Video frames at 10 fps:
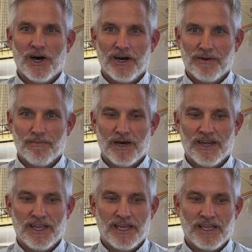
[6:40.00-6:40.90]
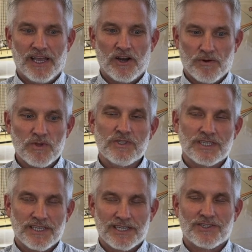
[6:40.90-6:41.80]
on Monday, and our music
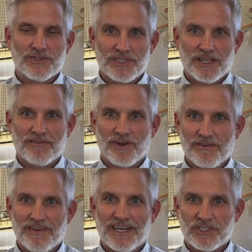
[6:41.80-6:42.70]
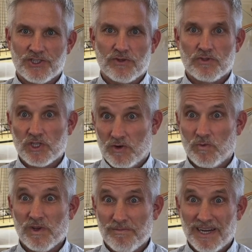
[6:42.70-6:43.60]
tickets are selling very fast too. So
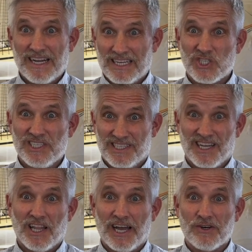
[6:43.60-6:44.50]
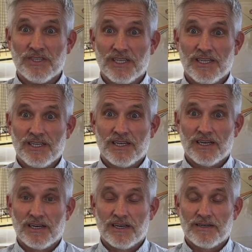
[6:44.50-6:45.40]
we might actually sell out.
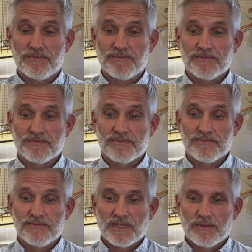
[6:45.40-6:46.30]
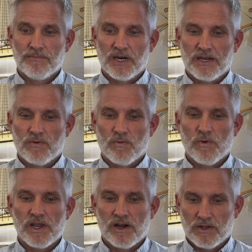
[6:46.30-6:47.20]
Um, but
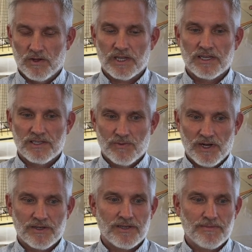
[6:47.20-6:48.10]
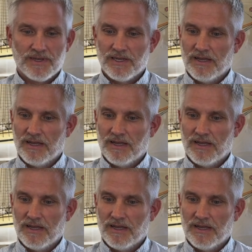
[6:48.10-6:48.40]
we are looking to welcome